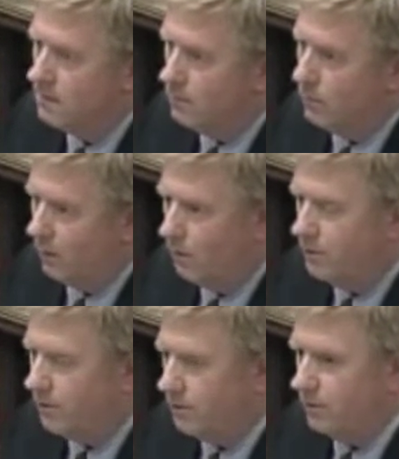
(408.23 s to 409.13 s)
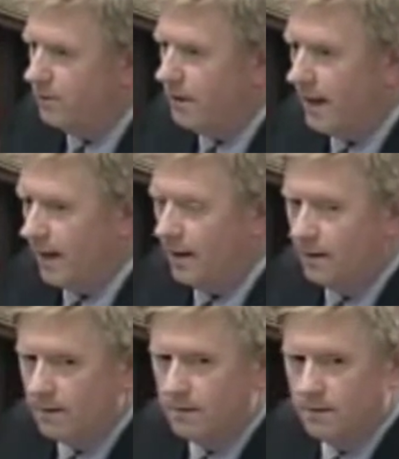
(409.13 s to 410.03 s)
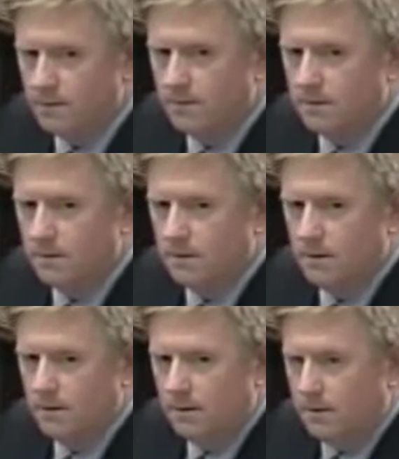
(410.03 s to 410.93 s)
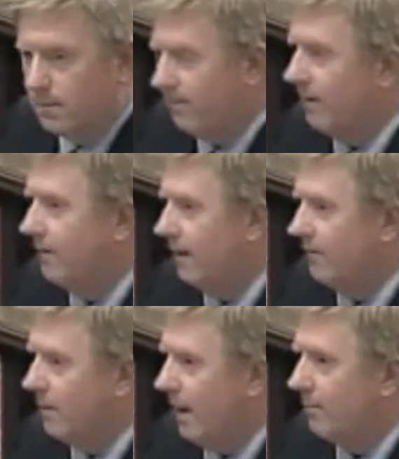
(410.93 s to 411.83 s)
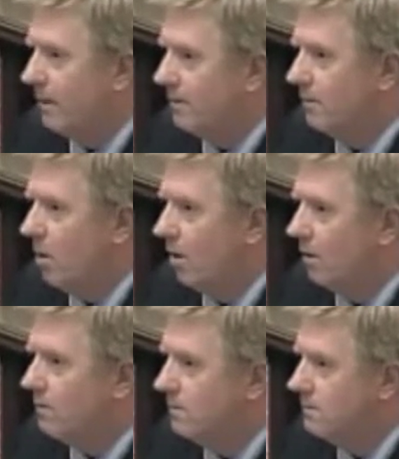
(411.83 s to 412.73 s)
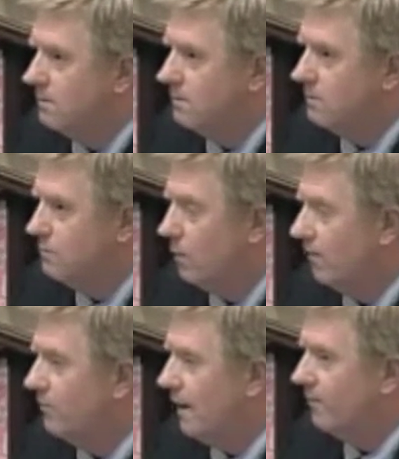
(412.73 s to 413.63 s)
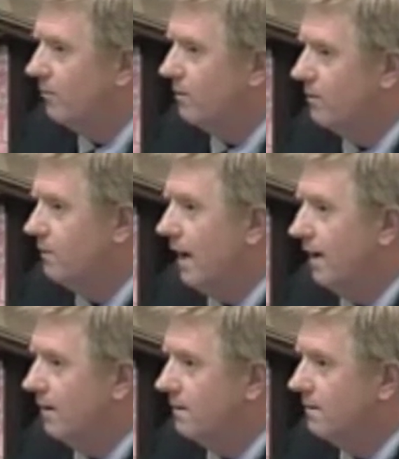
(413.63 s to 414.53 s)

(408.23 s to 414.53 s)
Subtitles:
What would you do today to prevent that from happening tomorrow? What steps would you take?